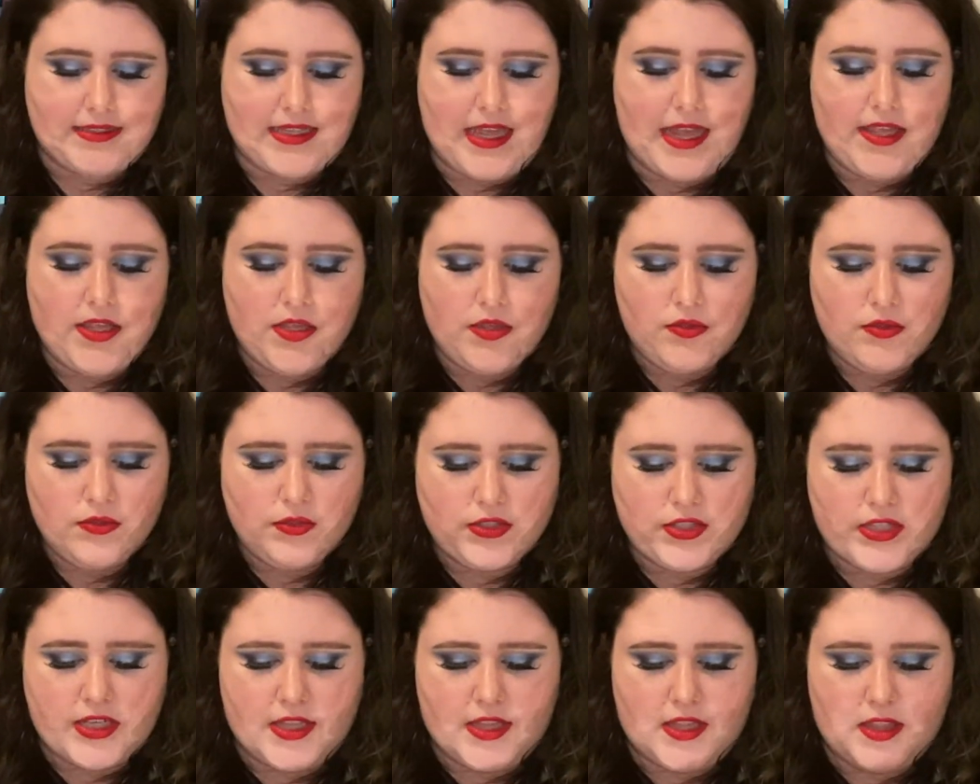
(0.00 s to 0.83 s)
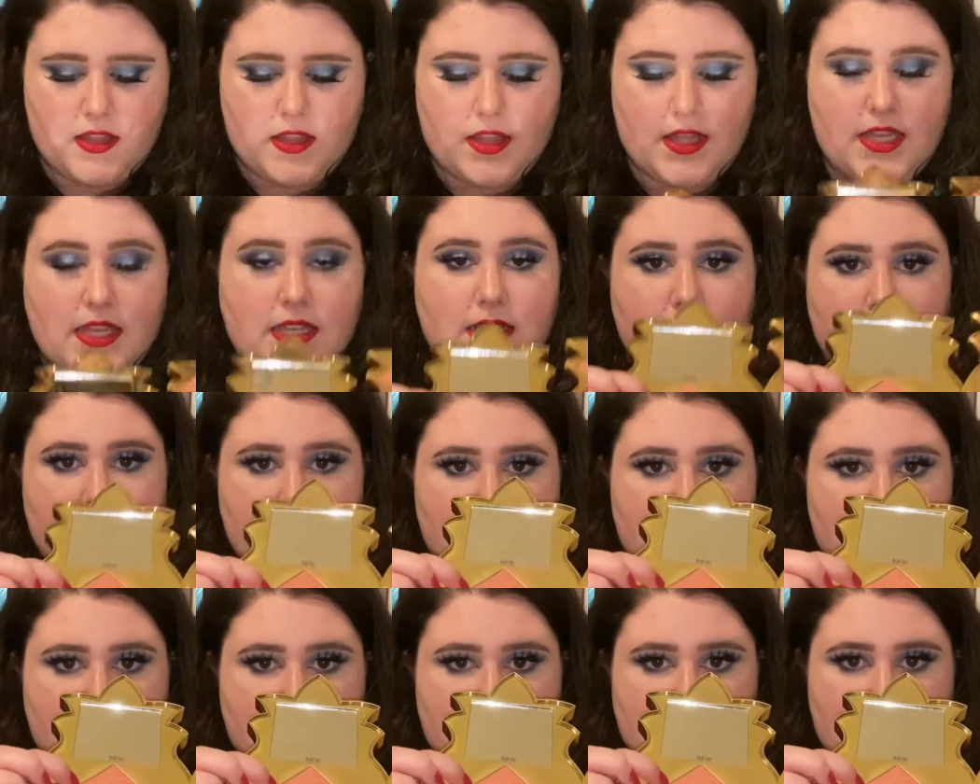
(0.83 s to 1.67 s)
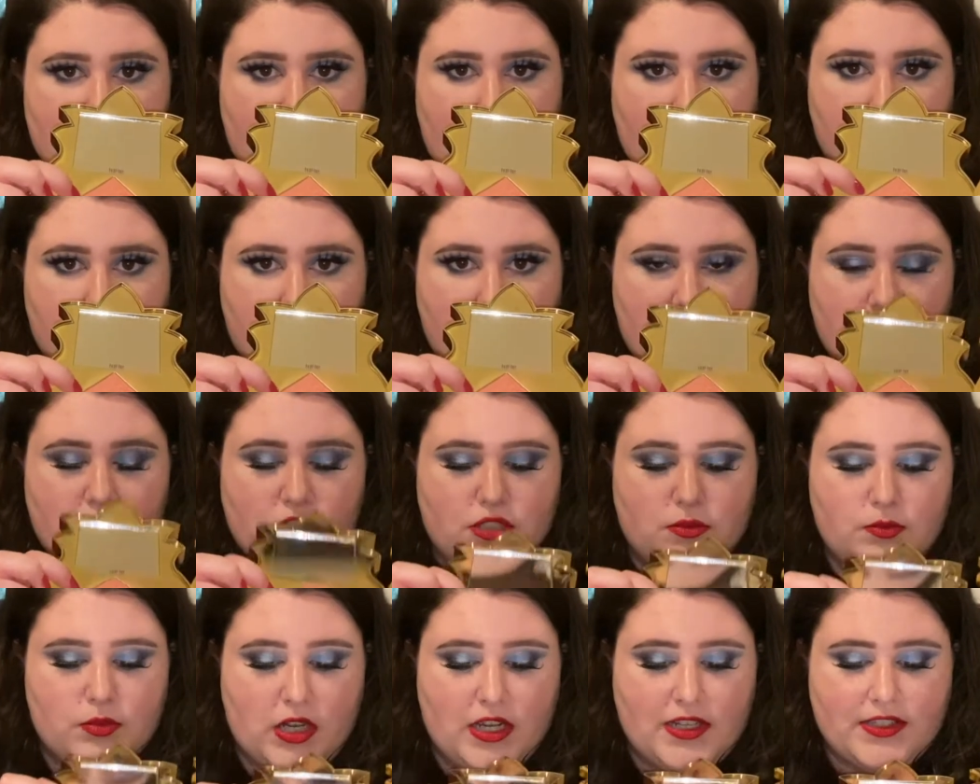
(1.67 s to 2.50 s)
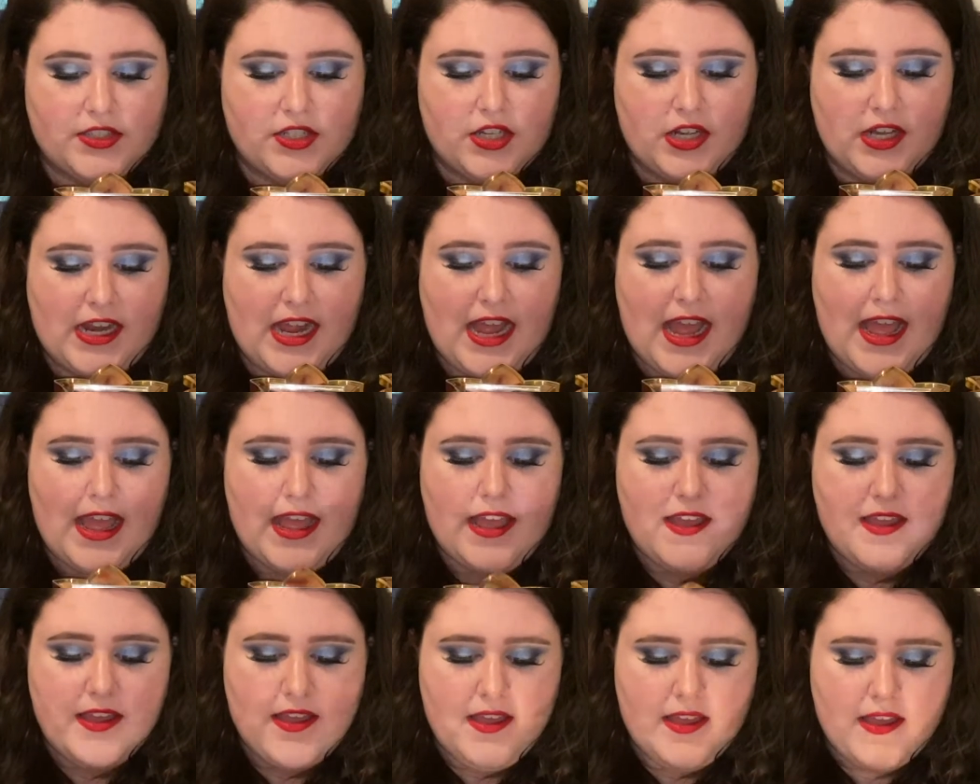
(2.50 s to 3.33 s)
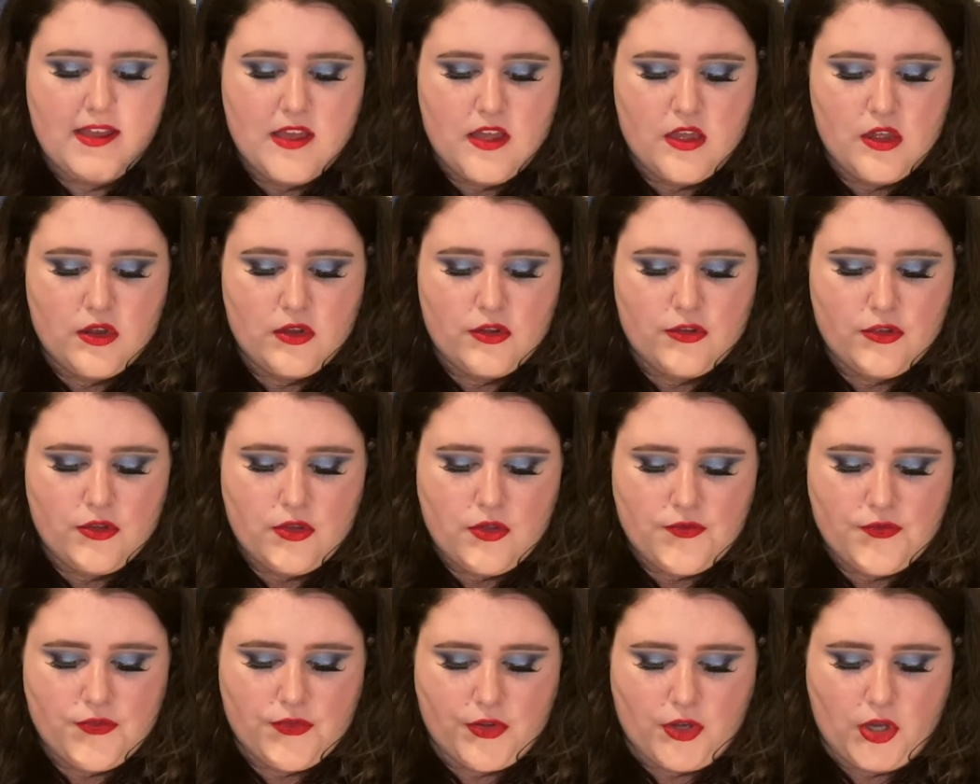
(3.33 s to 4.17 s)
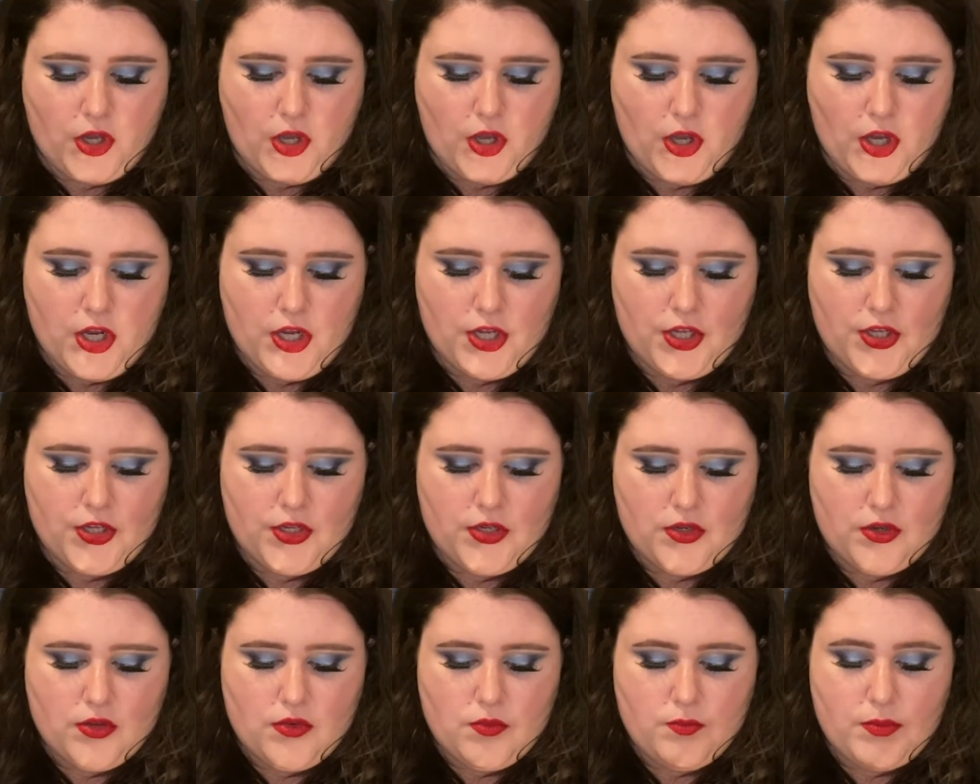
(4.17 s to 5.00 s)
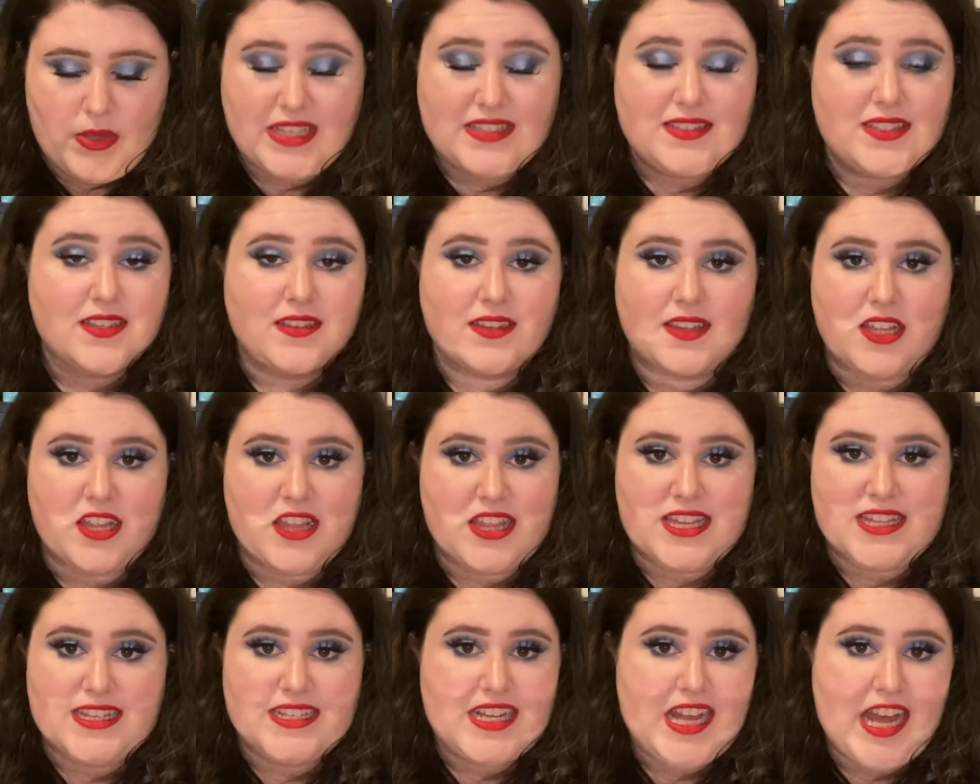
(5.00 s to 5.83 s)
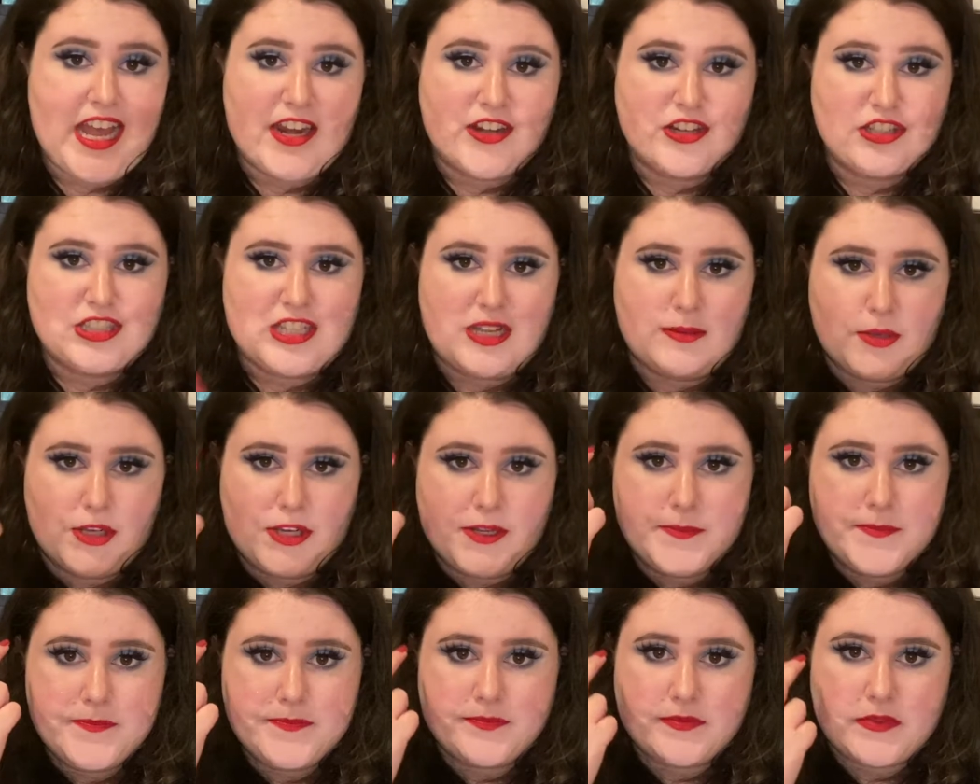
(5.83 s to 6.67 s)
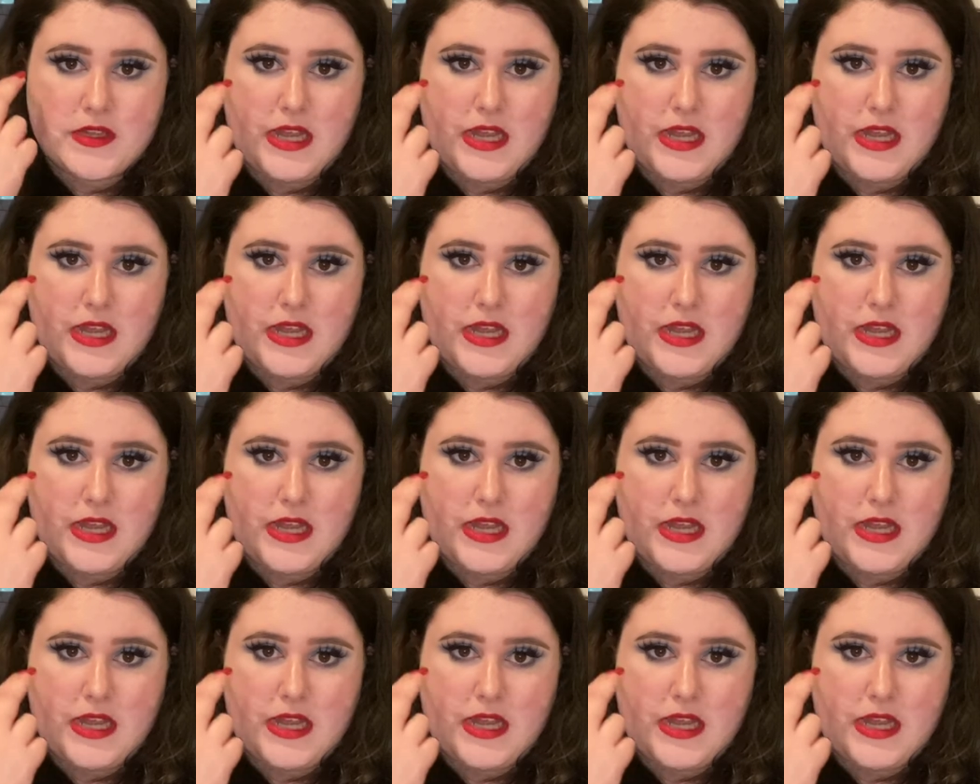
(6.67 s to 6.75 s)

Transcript: I used this like blush bronzer guy for basically the entire summer.